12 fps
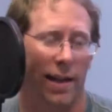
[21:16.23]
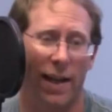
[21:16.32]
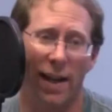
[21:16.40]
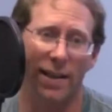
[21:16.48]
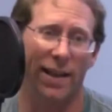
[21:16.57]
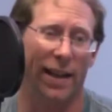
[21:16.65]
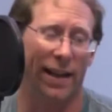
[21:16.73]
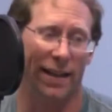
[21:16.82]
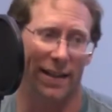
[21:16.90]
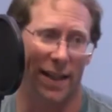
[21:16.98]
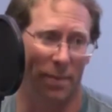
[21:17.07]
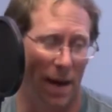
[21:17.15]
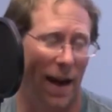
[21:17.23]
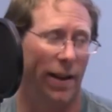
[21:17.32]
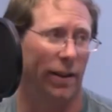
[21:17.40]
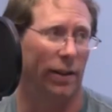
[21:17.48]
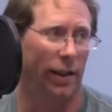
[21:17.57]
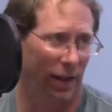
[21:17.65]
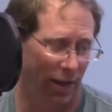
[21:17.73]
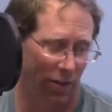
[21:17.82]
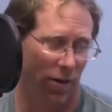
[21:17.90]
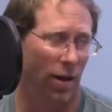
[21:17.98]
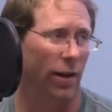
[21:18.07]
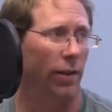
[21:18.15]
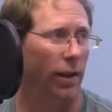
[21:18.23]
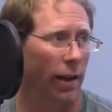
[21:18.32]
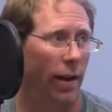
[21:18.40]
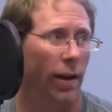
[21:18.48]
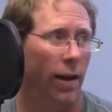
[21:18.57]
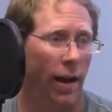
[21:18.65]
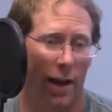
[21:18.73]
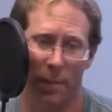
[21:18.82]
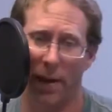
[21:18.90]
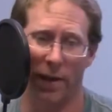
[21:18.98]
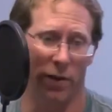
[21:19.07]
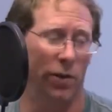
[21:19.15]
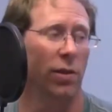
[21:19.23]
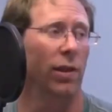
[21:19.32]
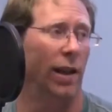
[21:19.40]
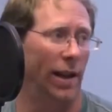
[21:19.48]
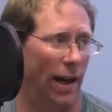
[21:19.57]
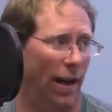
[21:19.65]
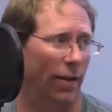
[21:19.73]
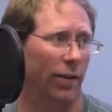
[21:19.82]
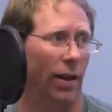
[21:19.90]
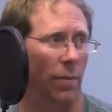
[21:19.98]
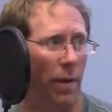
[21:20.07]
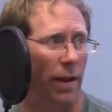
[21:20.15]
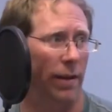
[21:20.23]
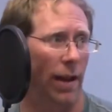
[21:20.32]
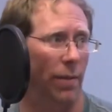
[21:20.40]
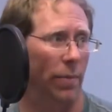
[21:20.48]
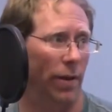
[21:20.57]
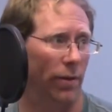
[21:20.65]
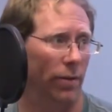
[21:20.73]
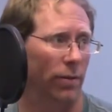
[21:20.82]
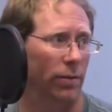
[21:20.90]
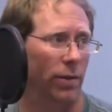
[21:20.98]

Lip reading: I can take it schematically, electronically, make a new layout and make that pedal.